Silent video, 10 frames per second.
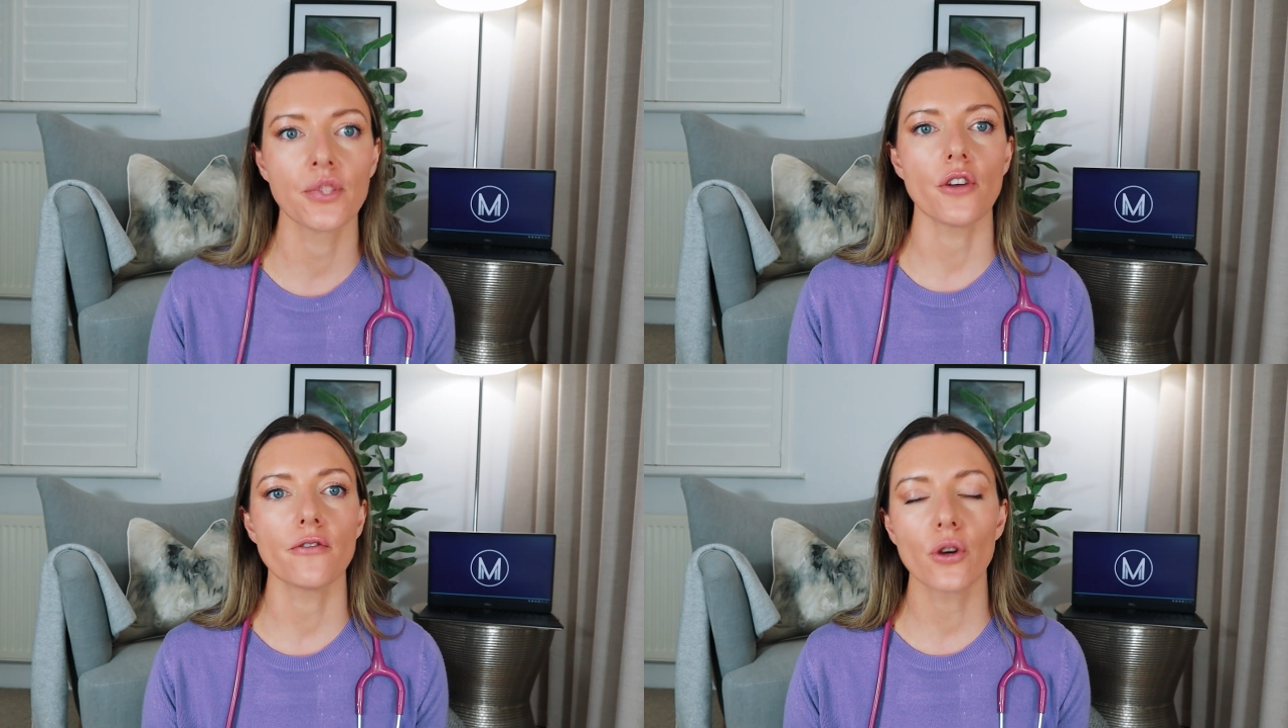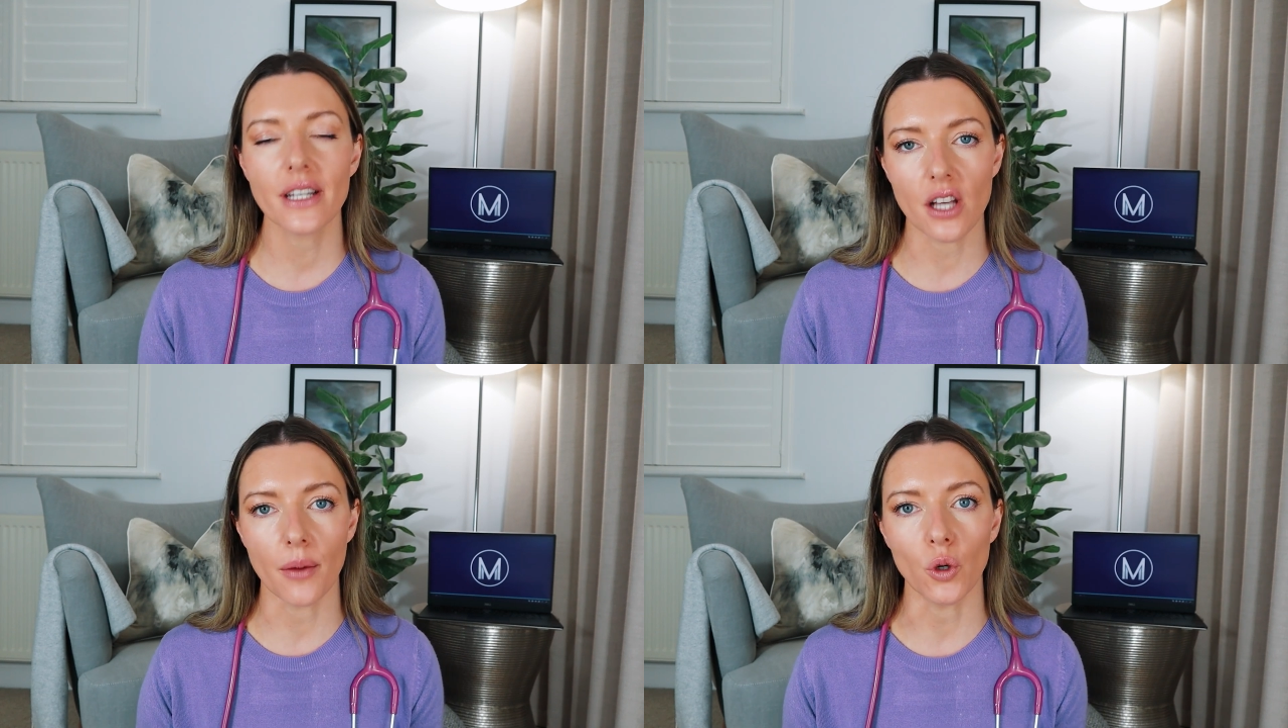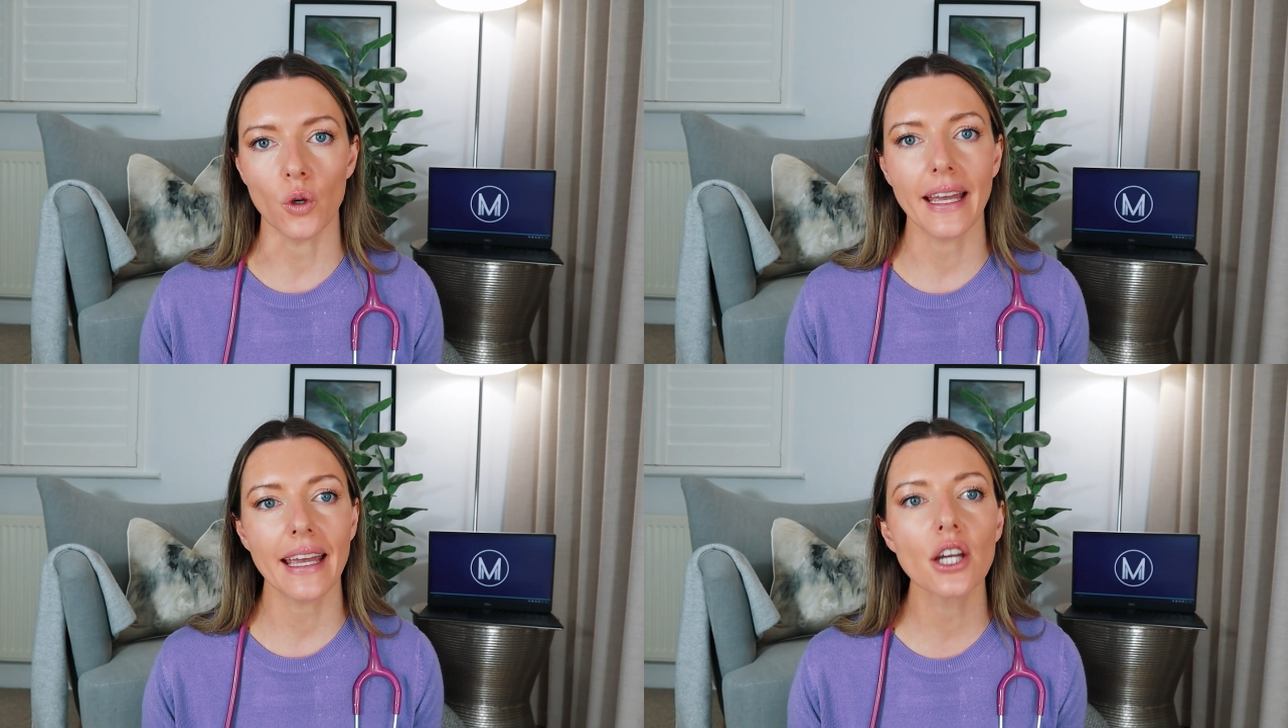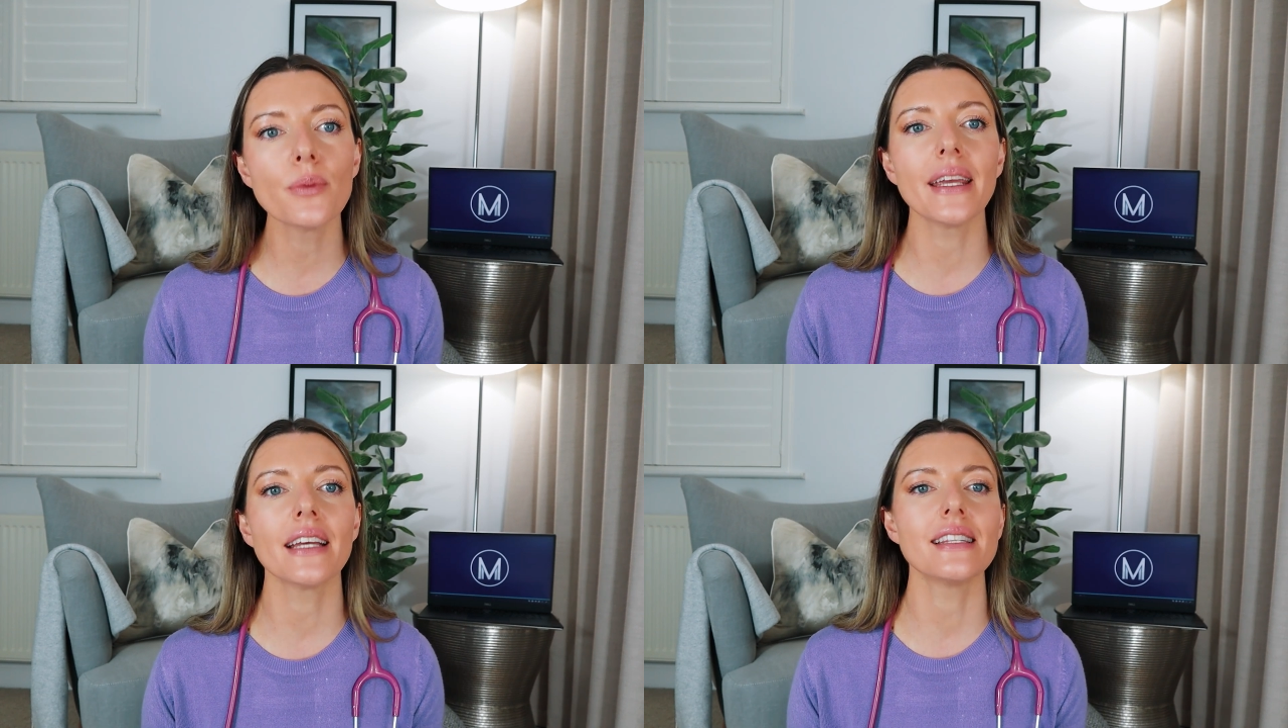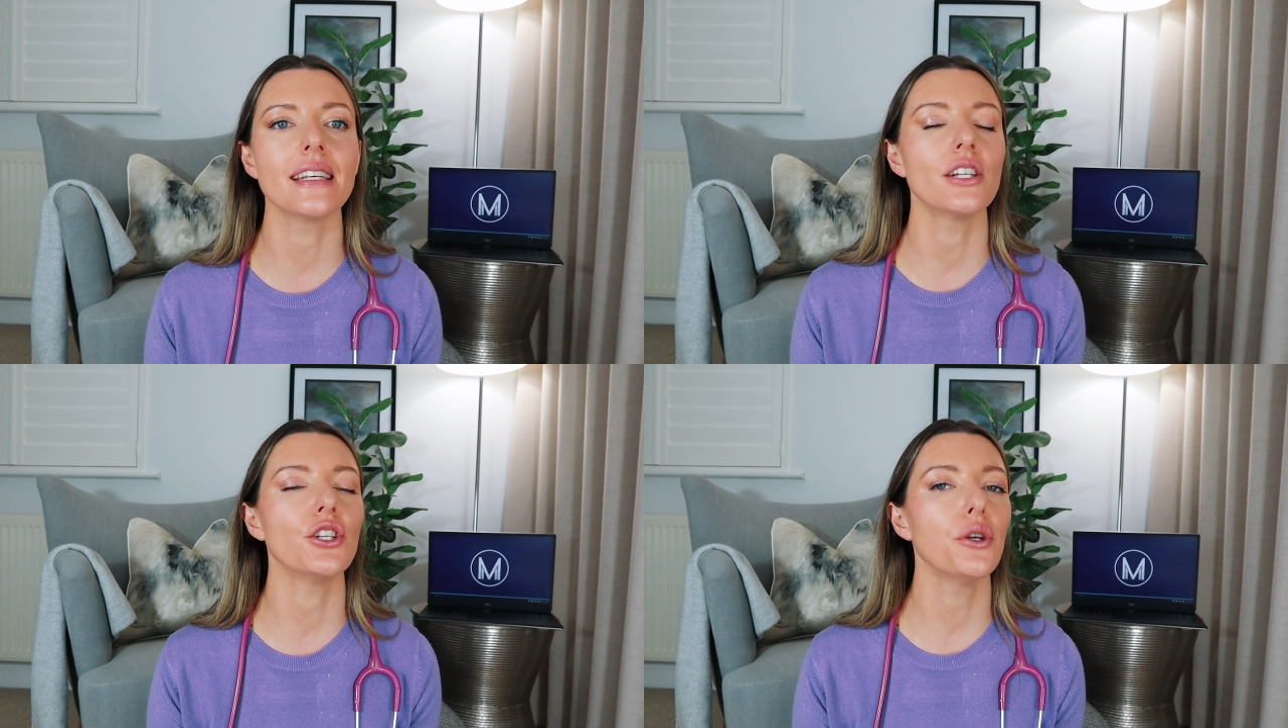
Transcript: So for example, it could be considered